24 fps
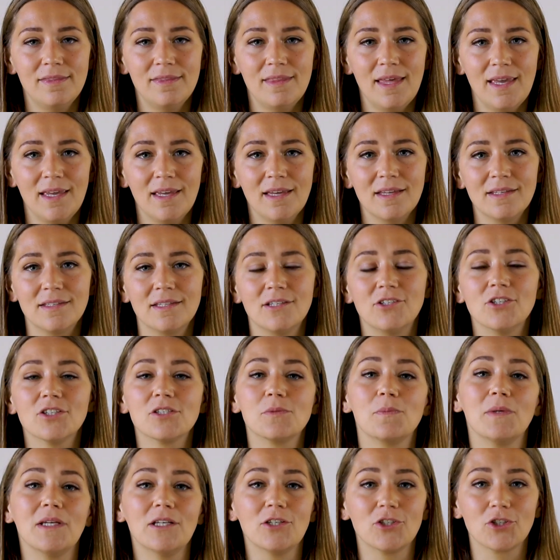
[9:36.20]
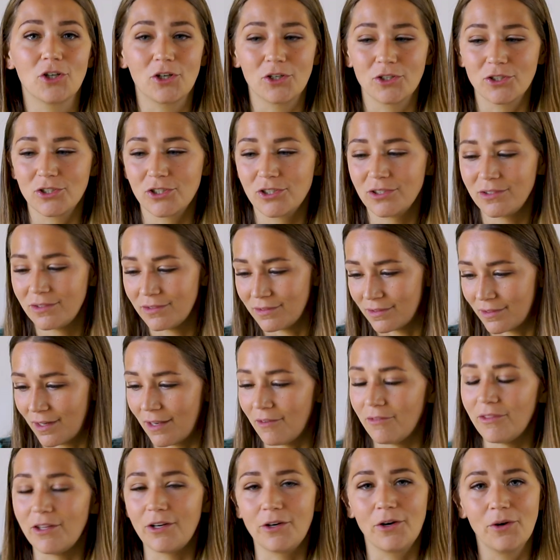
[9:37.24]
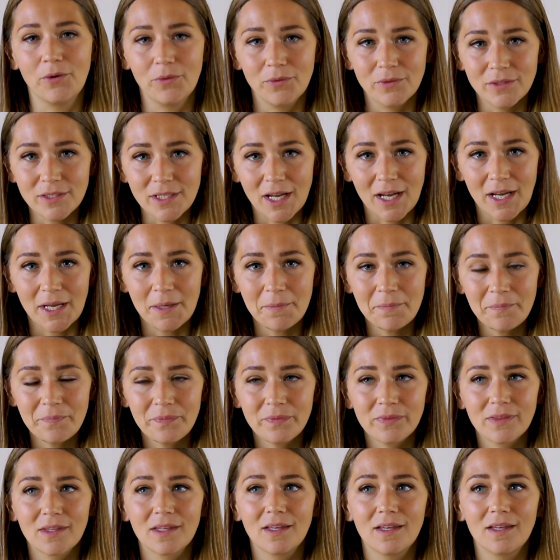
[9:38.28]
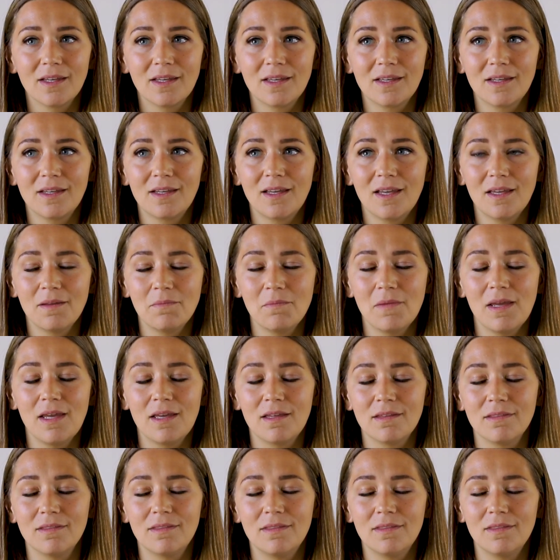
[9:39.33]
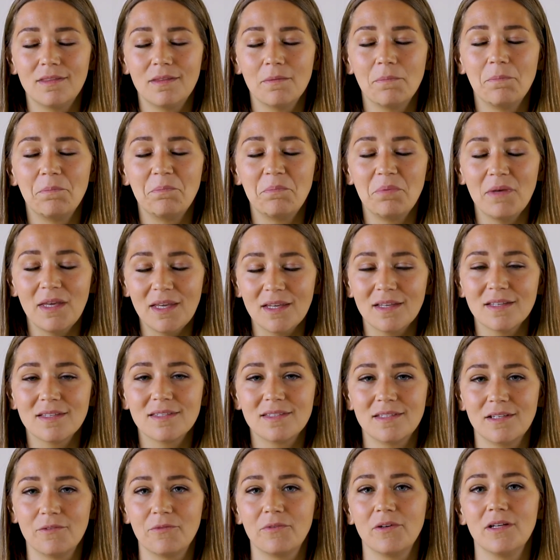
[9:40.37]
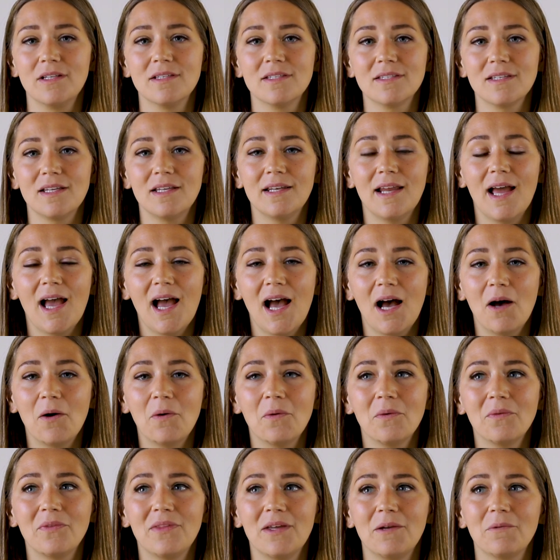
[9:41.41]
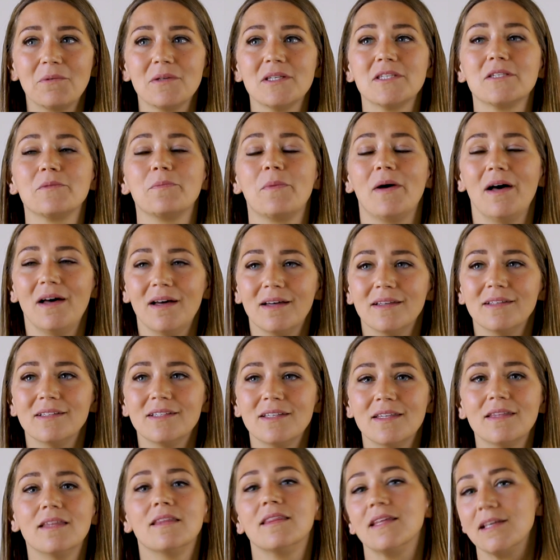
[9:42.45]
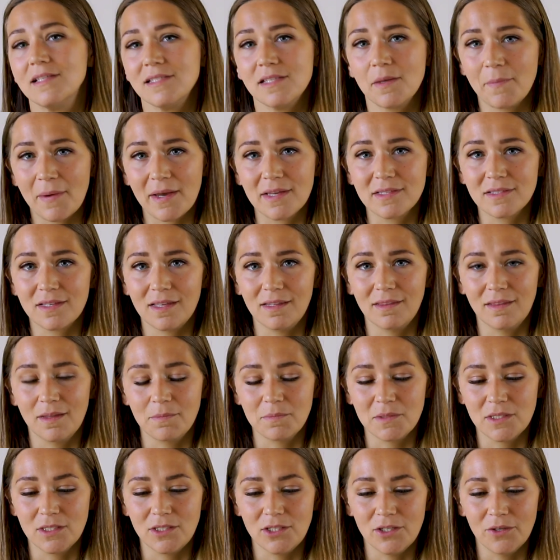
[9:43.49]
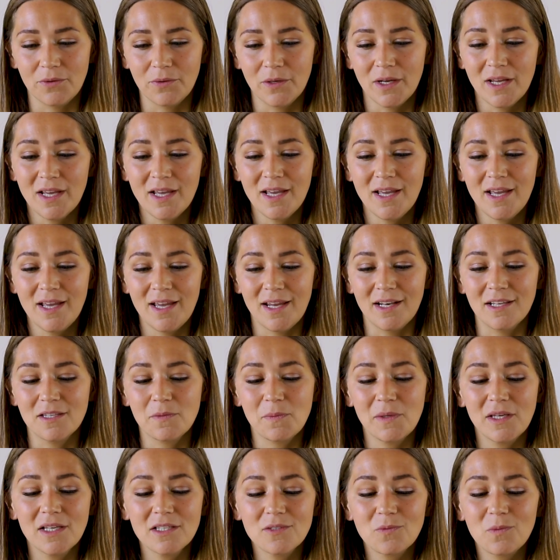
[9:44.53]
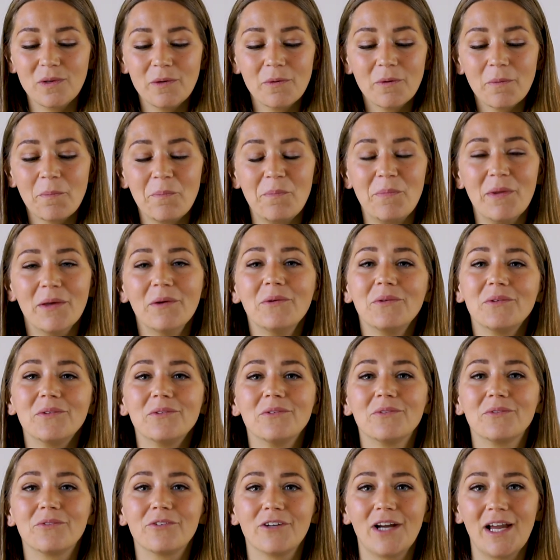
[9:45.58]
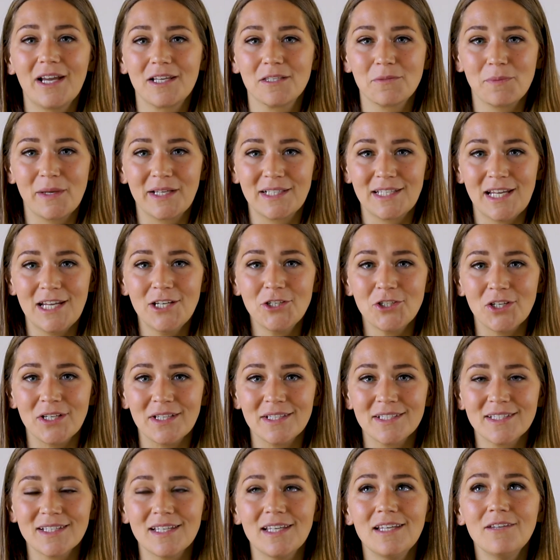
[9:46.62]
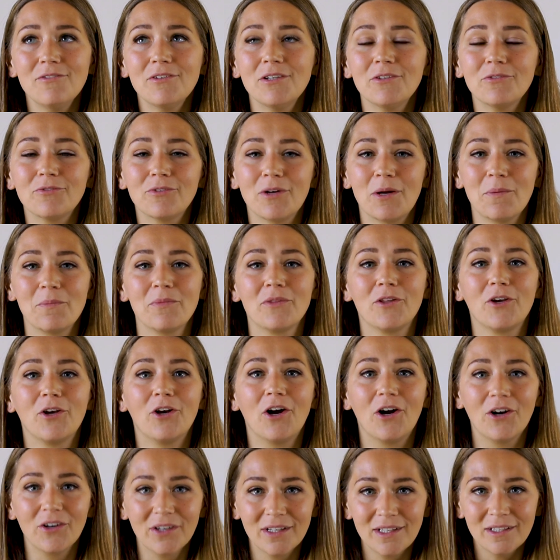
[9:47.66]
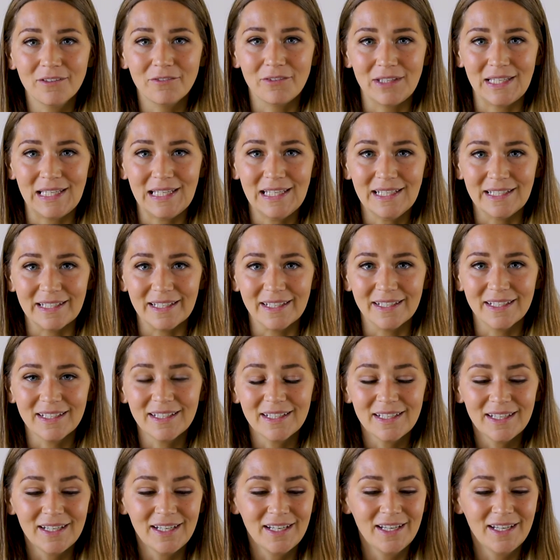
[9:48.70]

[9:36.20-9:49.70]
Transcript: they get to just be in charge of their own time can make the biggest difference in how they respond to the things I'm asking them to do. And it's because we were built for expectations. Even from the Garden of Eden,